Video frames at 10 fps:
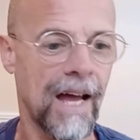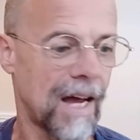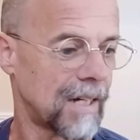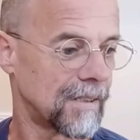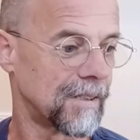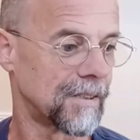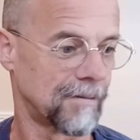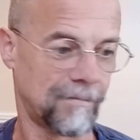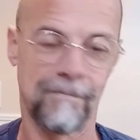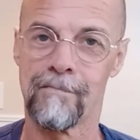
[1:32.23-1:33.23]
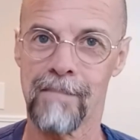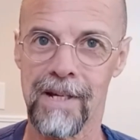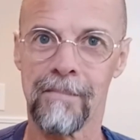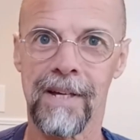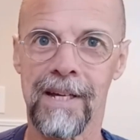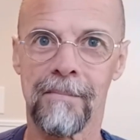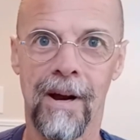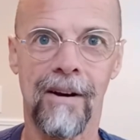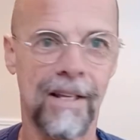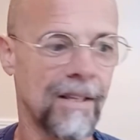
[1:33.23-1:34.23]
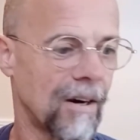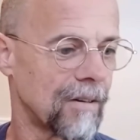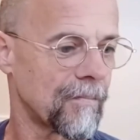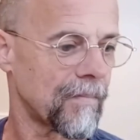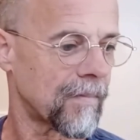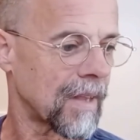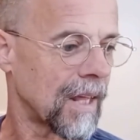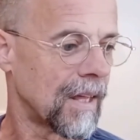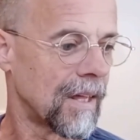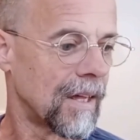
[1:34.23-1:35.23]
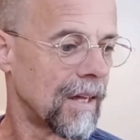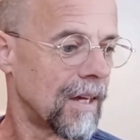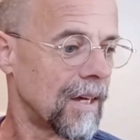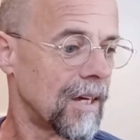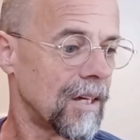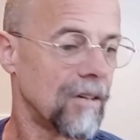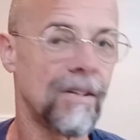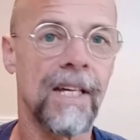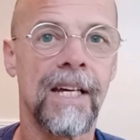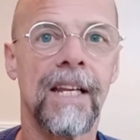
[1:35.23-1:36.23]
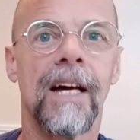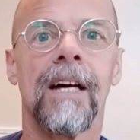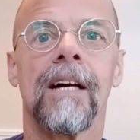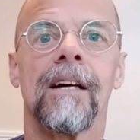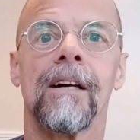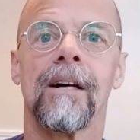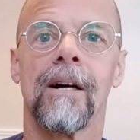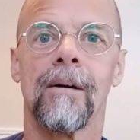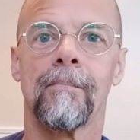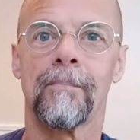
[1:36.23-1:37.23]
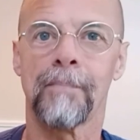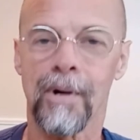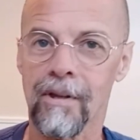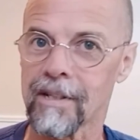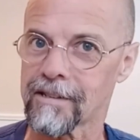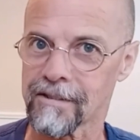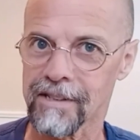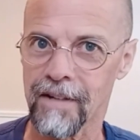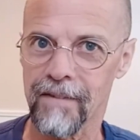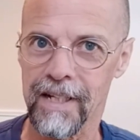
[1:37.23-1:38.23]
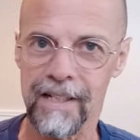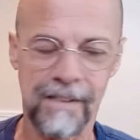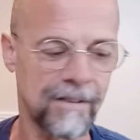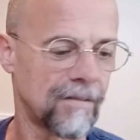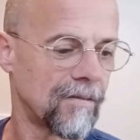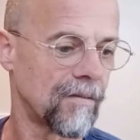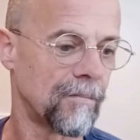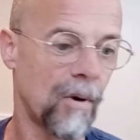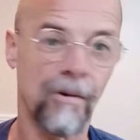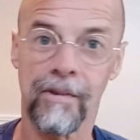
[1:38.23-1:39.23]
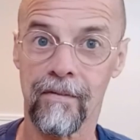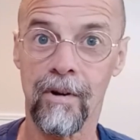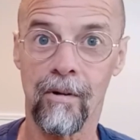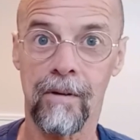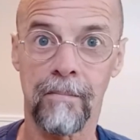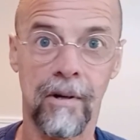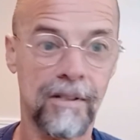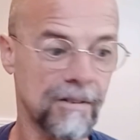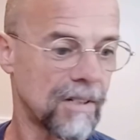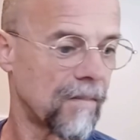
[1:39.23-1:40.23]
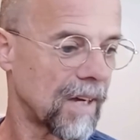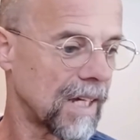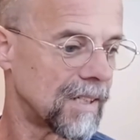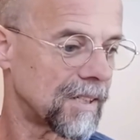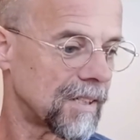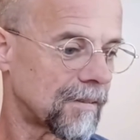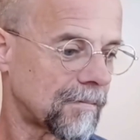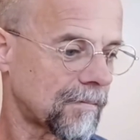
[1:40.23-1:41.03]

as me being married there. You need birth certificate. Both of your birth certificates.